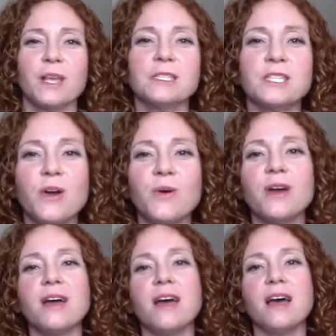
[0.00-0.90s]
So
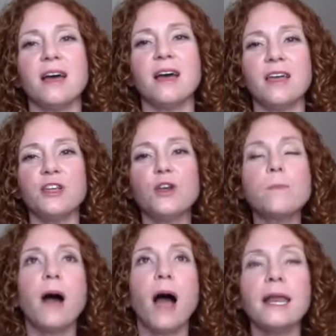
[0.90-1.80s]
your
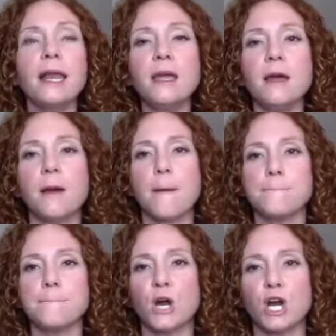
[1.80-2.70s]
body
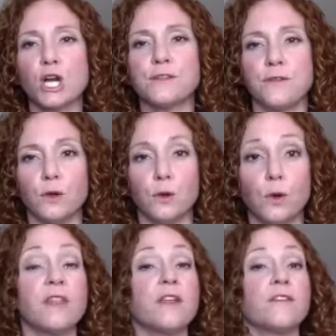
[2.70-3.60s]
burns
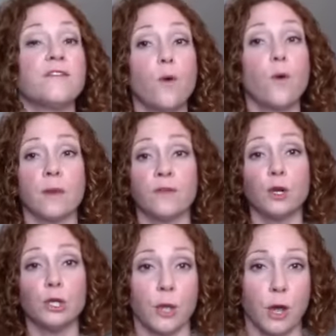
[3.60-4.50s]
fuel in the form of
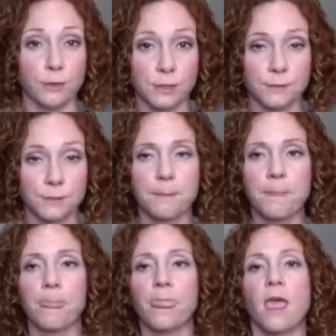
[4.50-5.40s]
glucose.
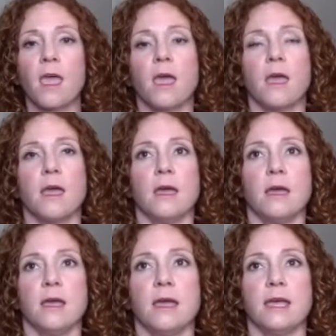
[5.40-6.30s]

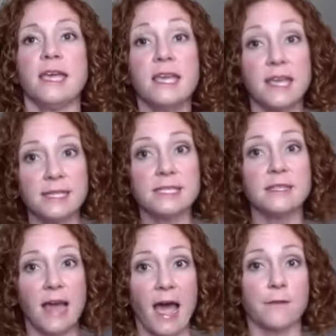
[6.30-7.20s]
It gets
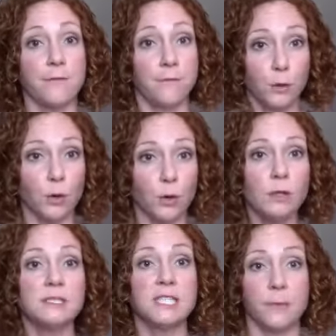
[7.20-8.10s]
that
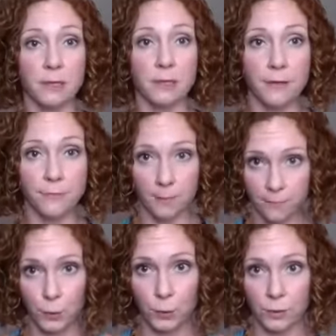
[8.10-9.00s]
fuel typically from
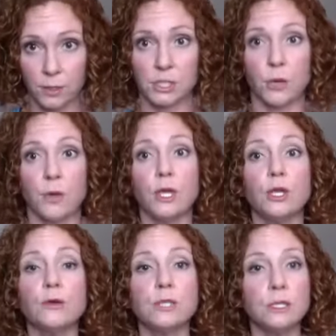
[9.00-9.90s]
food. So it
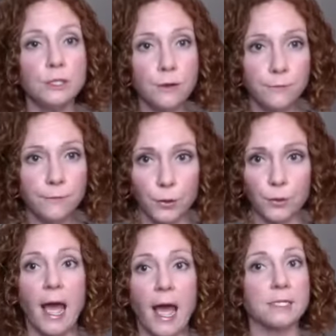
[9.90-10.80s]
uses your
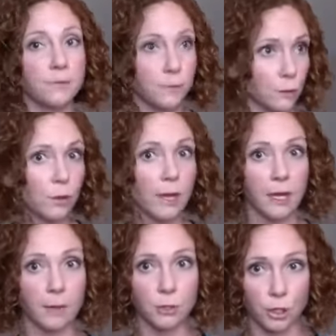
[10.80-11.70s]
food as fuel, like
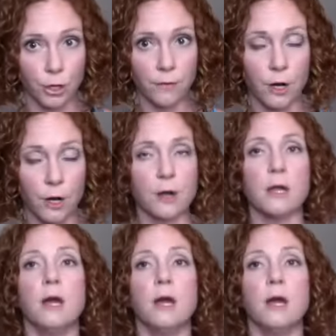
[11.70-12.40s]
I'm sure you've heard,